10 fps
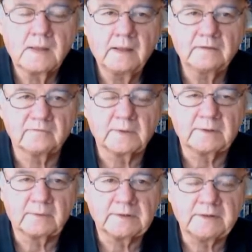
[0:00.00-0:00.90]
Hey
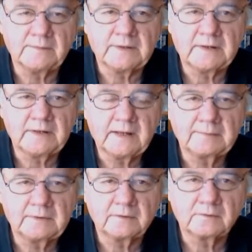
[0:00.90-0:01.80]
everybody, Rick Needham
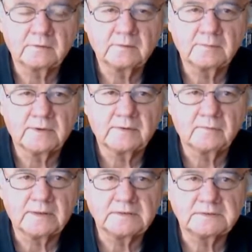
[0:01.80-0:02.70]
handicapping thoroughbred
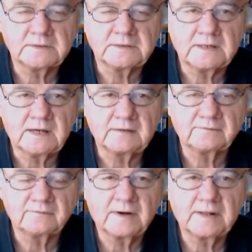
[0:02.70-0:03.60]
racing on
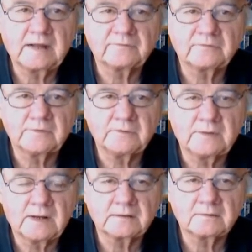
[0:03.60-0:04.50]
Friday afternoon,
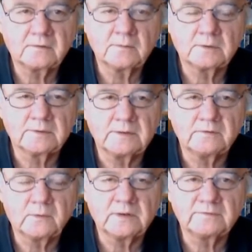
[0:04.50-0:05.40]
October the
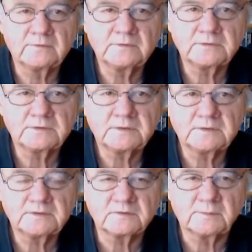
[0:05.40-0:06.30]
21st, and
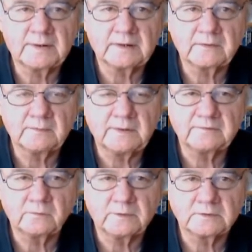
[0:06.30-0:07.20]
this is my
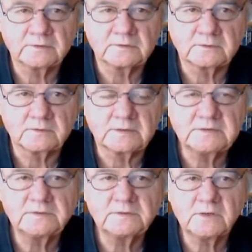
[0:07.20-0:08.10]
Equibase Winter Circle
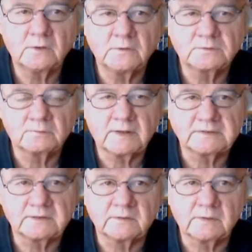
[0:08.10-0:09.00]
East Coast
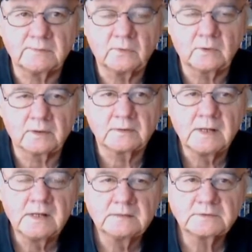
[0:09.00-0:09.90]
Racing Report.
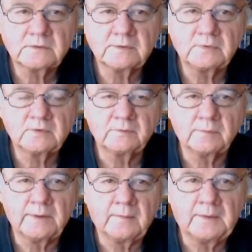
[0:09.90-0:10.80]
Let's go to beautiful
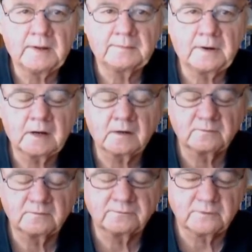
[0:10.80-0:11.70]
Belmont Park
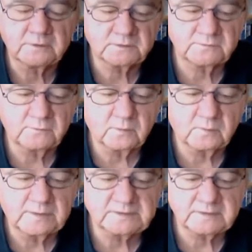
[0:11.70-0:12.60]
first for
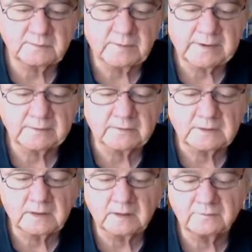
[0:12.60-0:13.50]
race number 8 on their
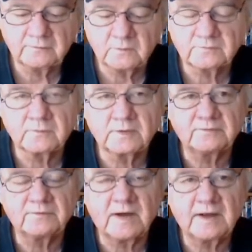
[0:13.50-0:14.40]
card,
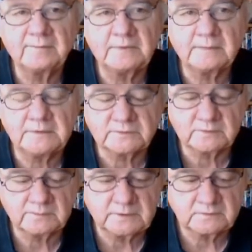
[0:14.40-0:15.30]
4:45 p.m.
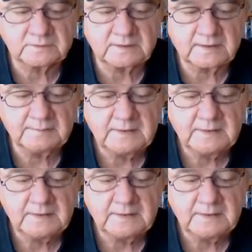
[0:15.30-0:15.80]
Eastern post time.